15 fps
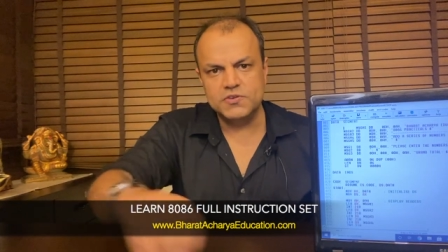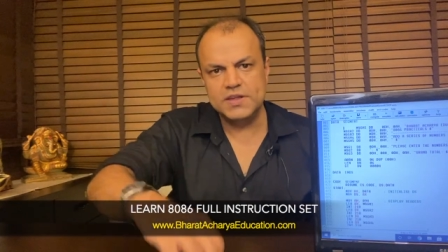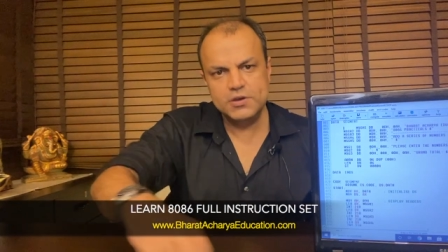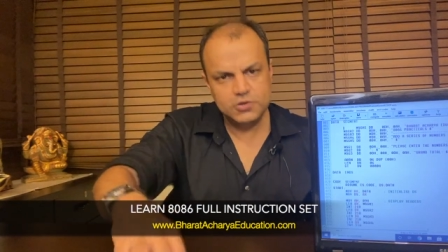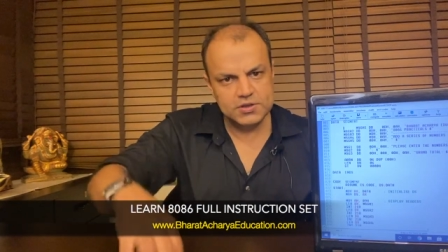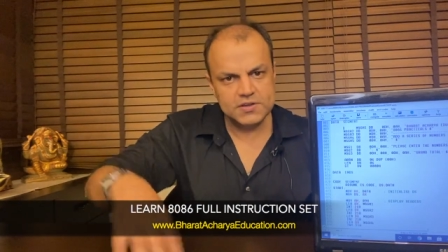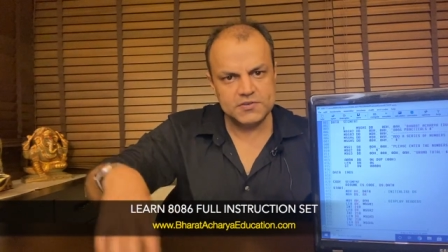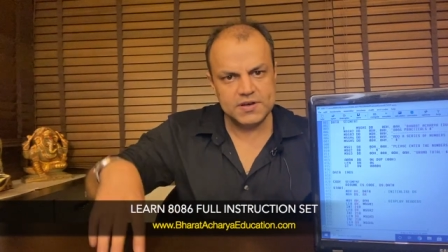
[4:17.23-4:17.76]
Then
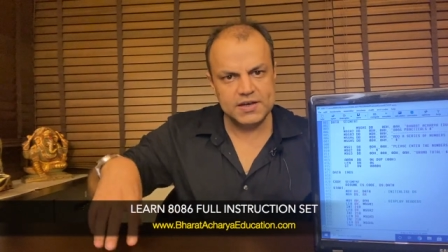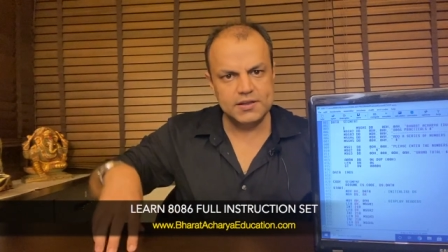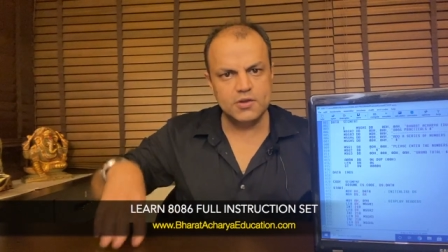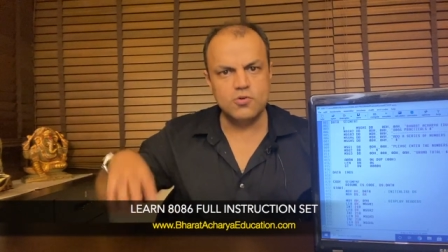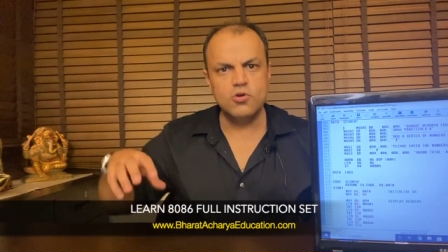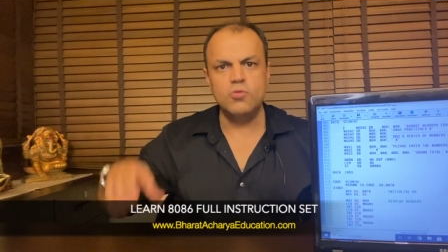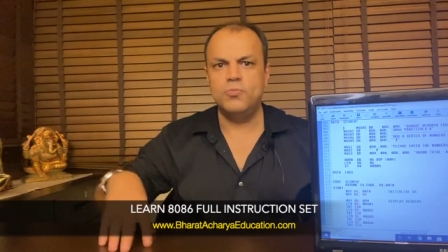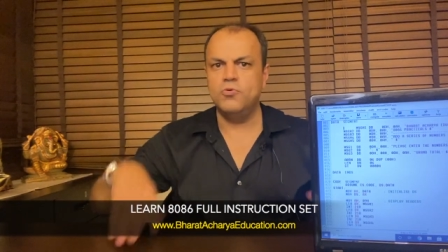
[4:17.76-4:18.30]
you just read the
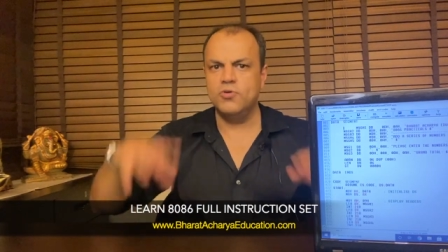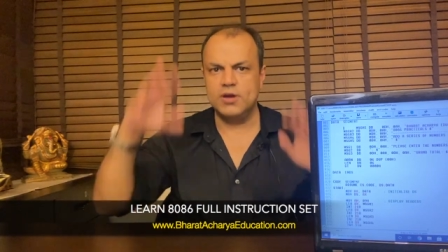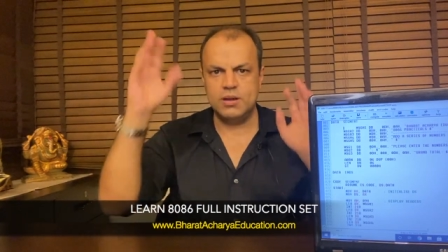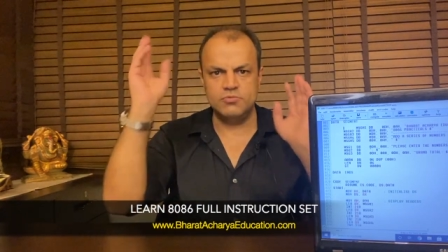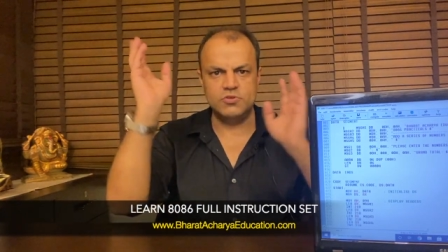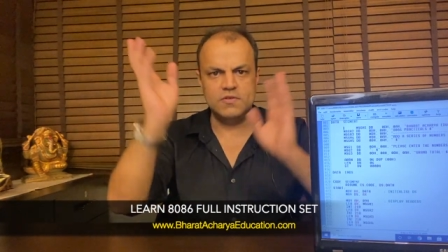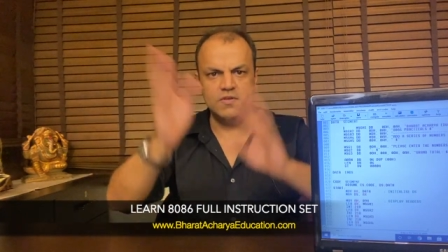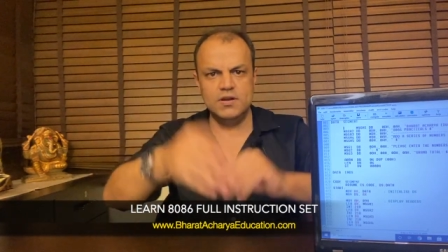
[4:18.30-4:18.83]
core
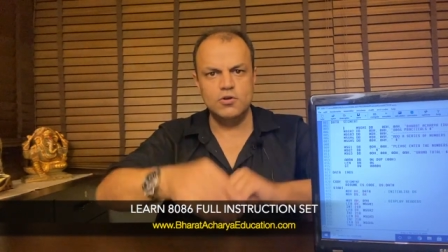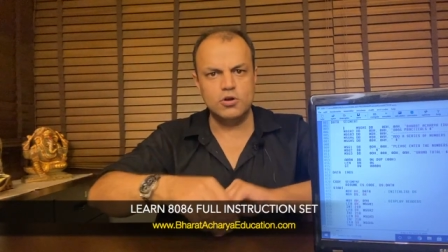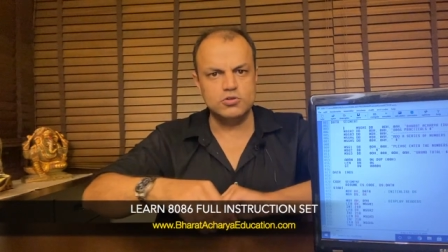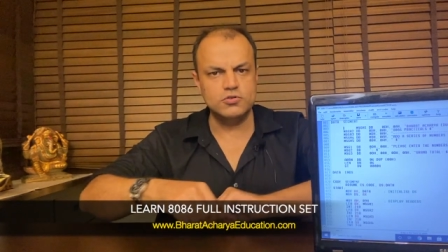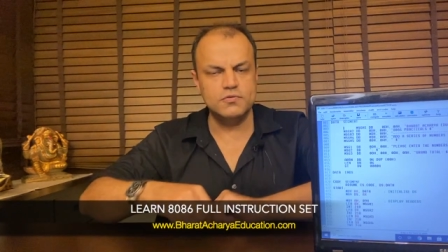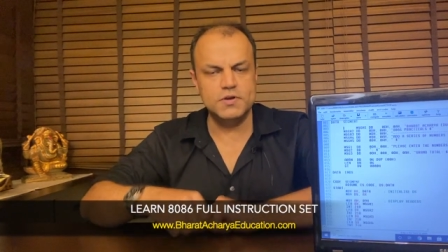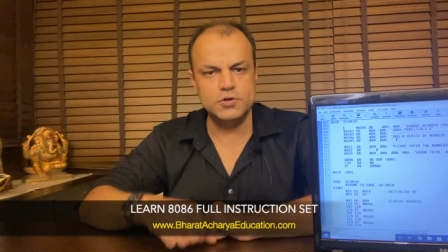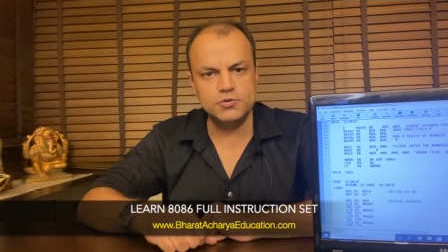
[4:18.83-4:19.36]
program. So I've done lots
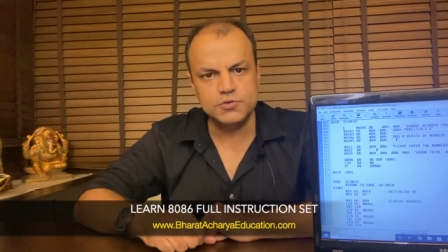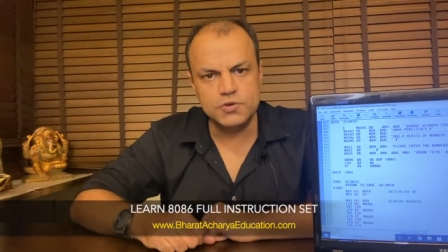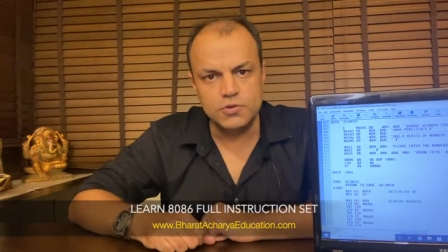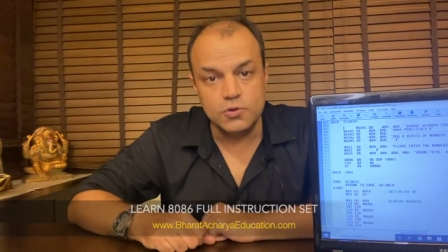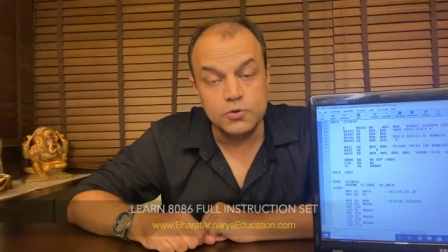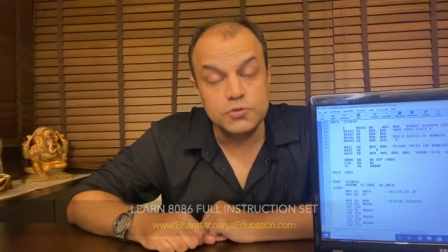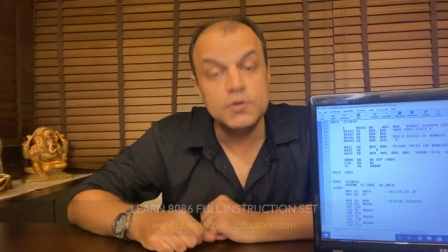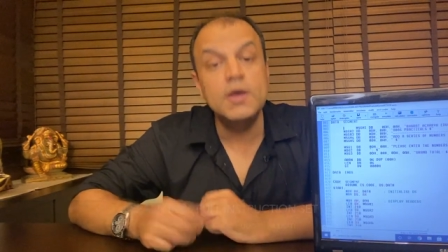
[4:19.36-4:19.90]
of videos on
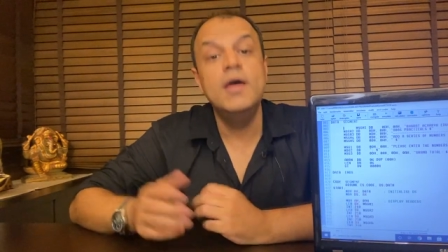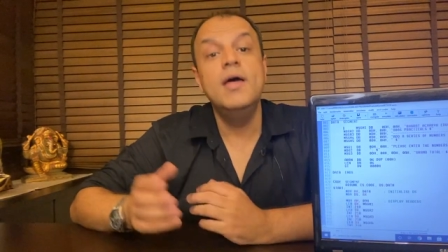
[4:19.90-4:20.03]
those.